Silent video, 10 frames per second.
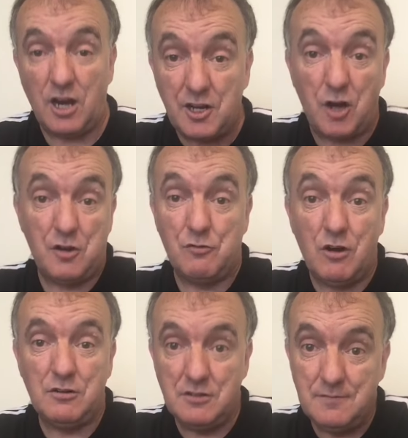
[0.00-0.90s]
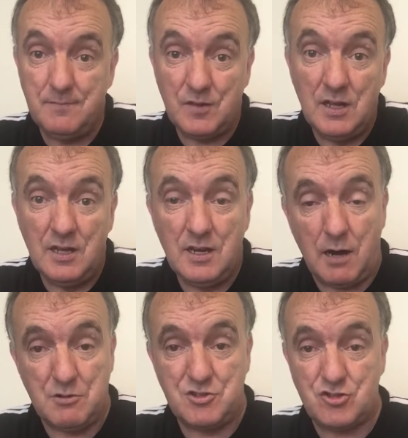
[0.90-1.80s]
I got it wrong.
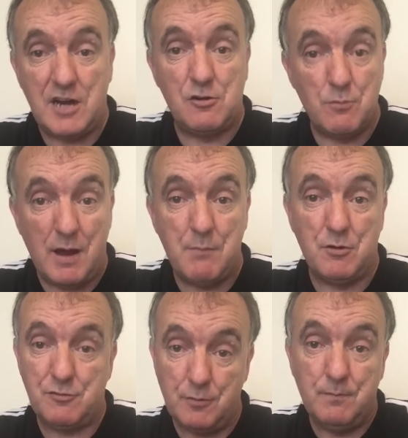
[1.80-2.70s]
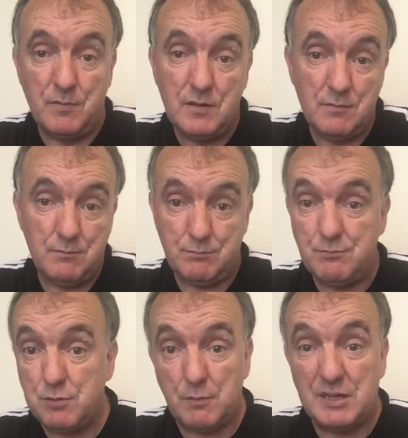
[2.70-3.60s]
I was trying to remember from
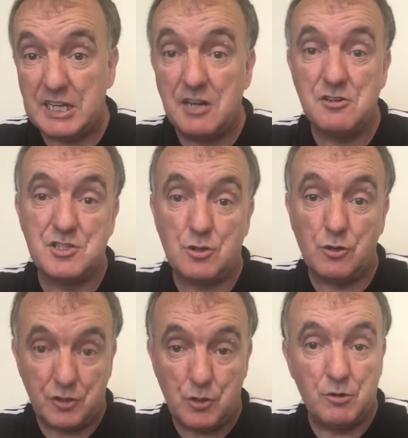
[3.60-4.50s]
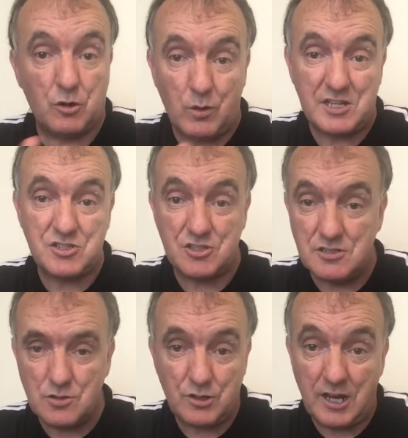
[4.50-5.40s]
probably years ago the number of
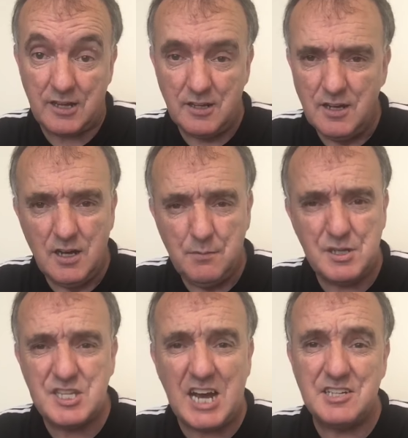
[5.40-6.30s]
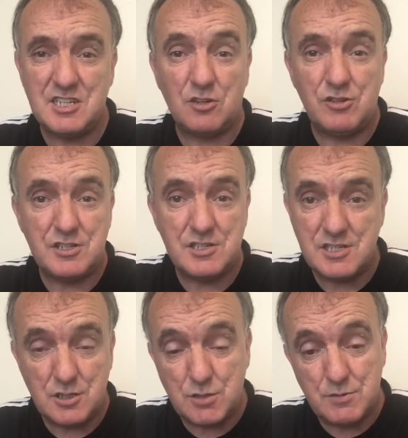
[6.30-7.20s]
questions, okay? Pedantic
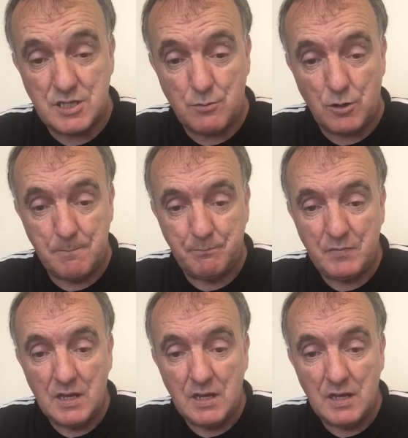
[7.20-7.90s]
criticisms there were.